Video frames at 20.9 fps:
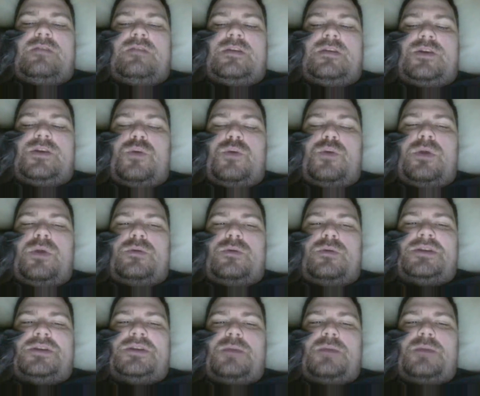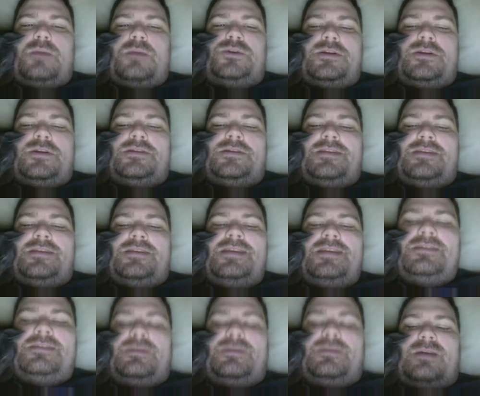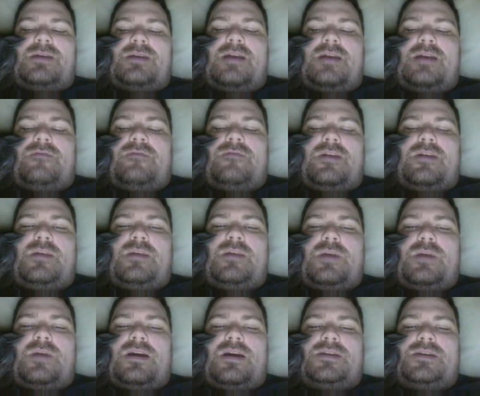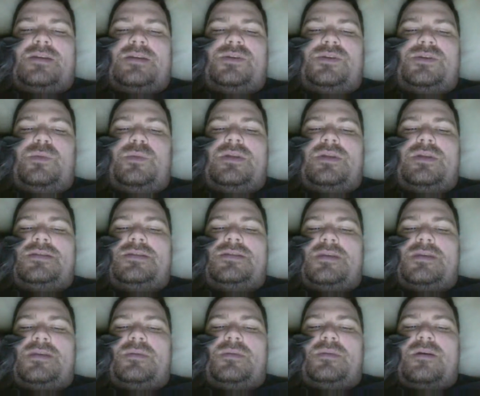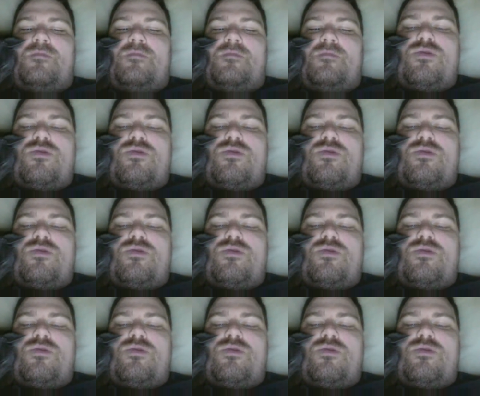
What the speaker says: the dopey receptionist, he's kind of funny but kind of stupid at the same time.